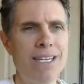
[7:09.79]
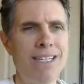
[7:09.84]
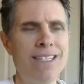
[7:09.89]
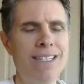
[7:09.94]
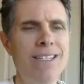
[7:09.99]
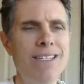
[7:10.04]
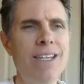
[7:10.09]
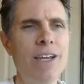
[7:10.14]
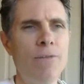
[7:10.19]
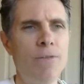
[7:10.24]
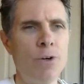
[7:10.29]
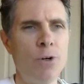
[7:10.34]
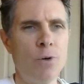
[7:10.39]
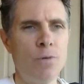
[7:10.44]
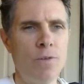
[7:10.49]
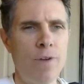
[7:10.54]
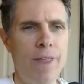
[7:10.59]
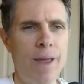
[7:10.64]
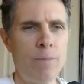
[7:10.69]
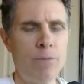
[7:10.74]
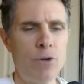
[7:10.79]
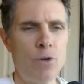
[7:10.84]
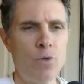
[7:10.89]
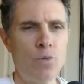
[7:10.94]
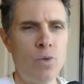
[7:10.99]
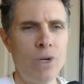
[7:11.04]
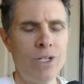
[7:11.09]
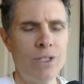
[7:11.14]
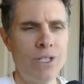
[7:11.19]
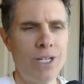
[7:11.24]
it's difficult for them to
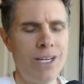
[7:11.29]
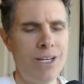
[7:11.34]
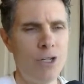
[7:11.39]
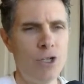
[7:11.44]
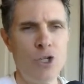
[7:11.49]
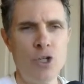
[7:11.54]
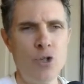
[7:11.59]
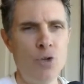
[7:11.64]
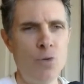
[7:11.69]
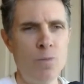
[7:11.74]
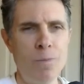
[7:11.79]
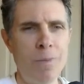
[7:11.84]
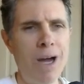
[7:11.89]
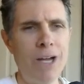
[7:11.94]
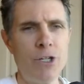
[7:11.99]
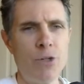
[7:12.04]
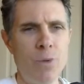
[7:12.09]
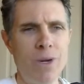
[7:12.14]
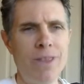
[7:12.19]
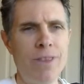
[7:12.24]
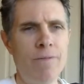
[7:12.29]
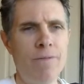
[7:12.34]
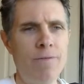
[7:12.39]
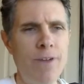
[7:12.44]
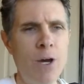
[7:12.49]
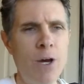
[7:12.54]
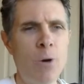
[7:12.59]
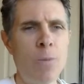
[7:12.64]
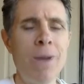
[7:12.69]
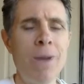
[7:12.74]
really do much with the
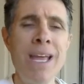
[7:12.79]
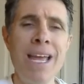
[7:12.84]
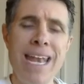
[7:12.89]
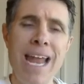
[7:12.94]
film.